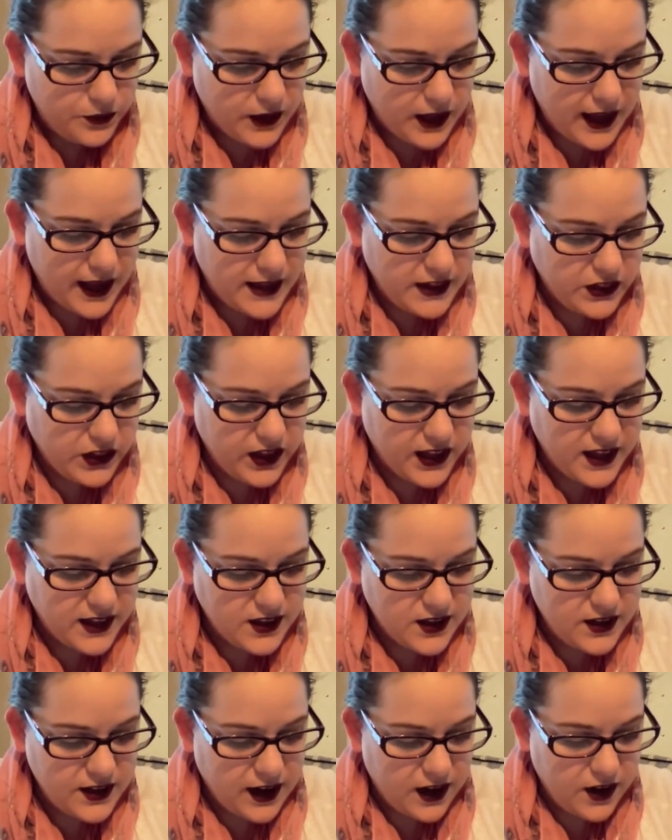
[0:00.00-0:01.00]
And look at
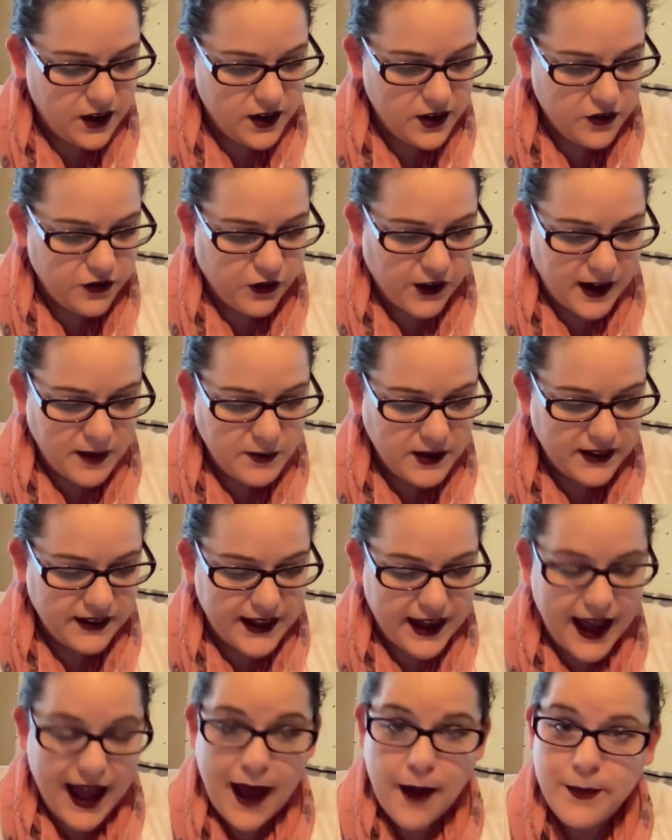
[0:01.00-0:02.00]
the narrative framing
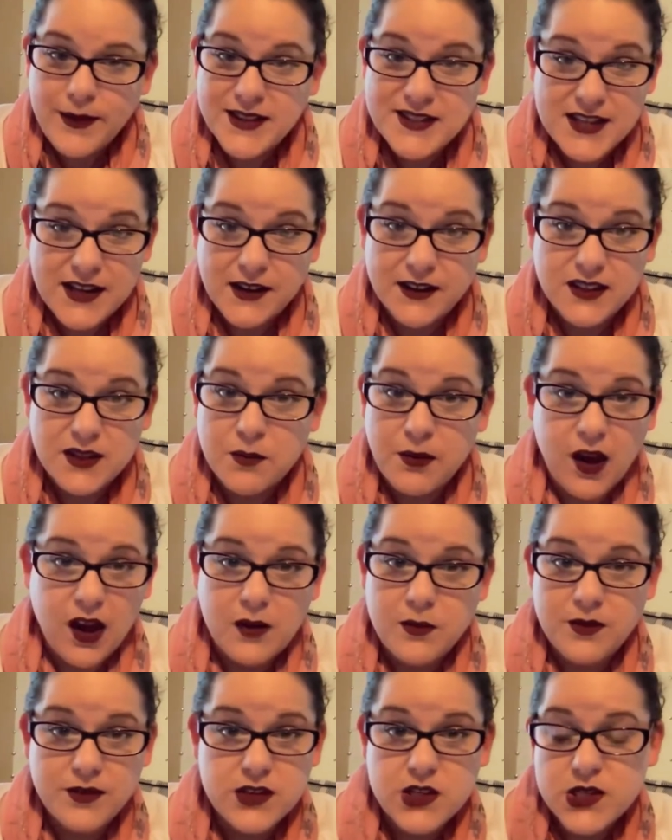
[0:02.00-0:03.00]
that happens here at the
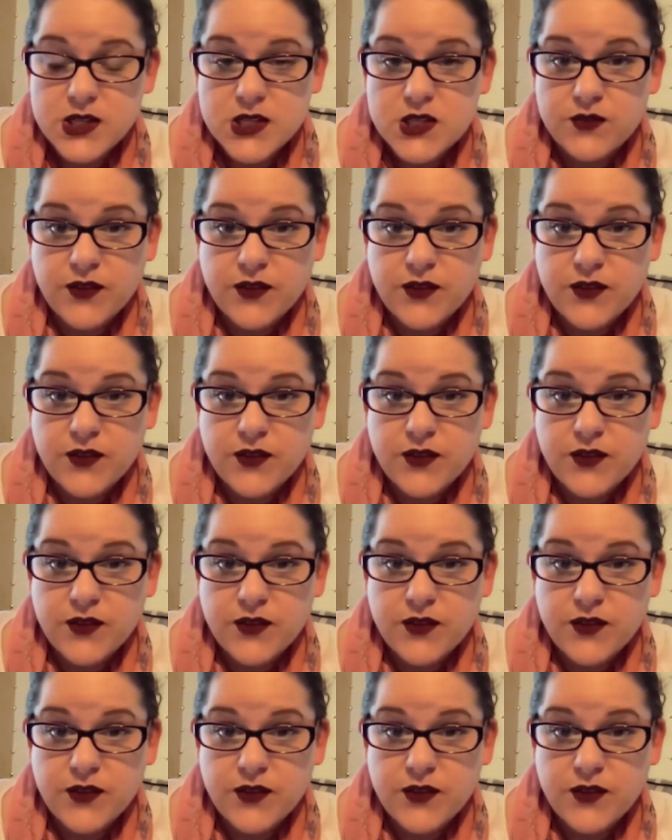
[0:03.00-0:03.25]
bottom of just this